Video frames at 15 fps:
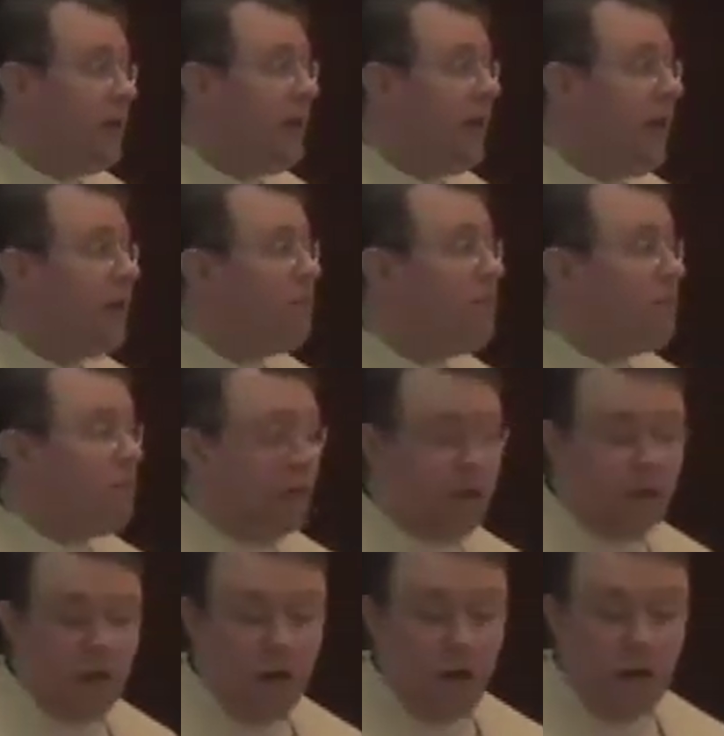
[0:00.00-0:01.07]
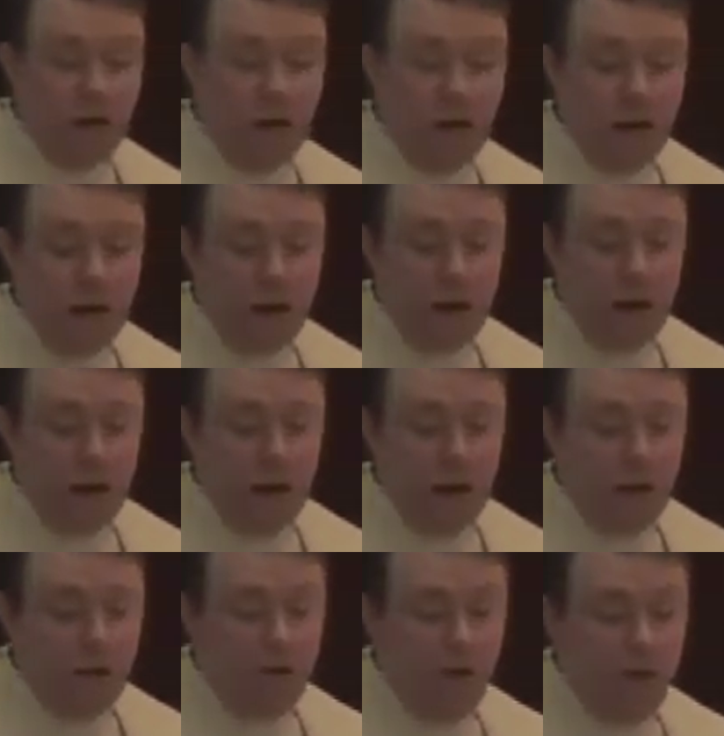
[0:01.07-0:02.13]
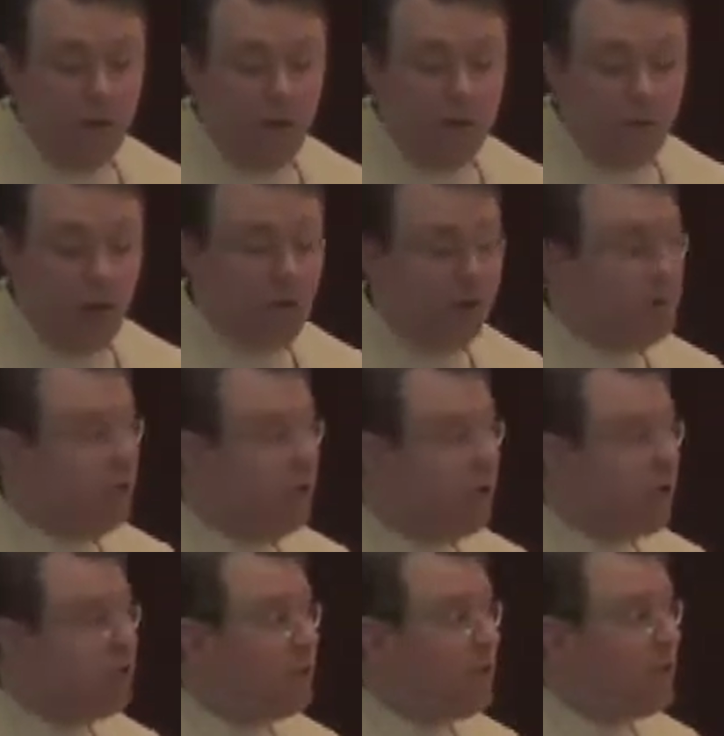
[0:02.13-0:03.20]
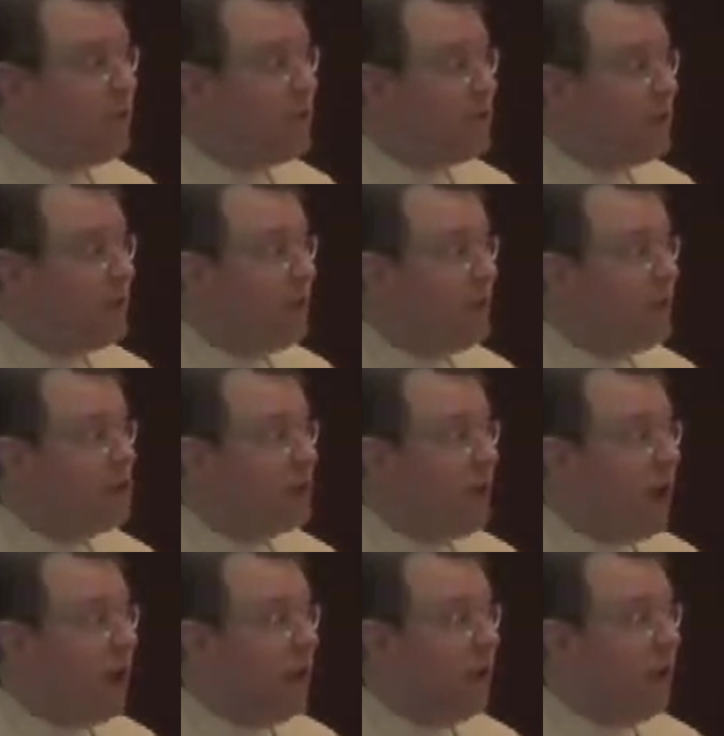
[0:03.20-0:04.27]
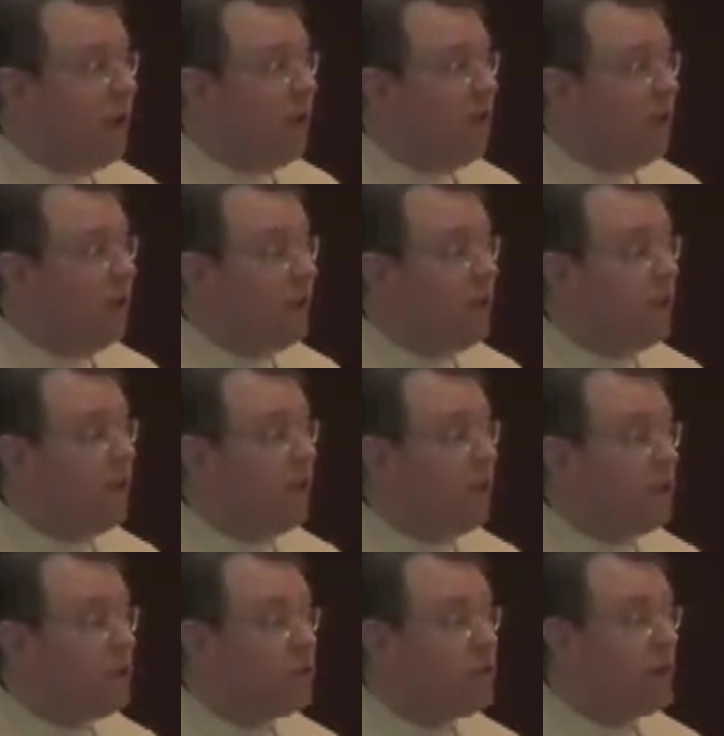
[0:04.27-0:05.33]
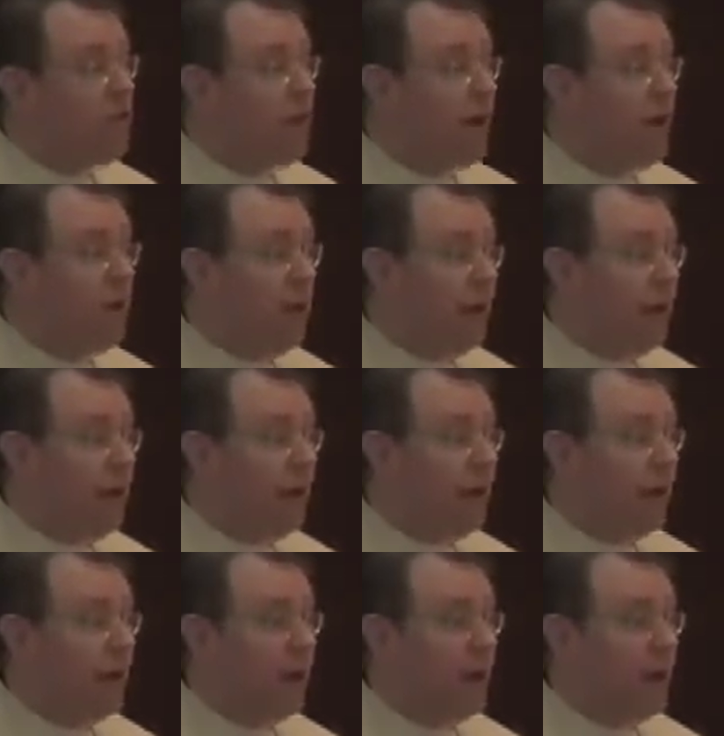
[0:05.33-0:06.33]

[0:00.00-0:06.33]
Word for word: They had to reflect on the Holy Father's words when he visited the shrine of Our Lady of the Rosary in Pompeii.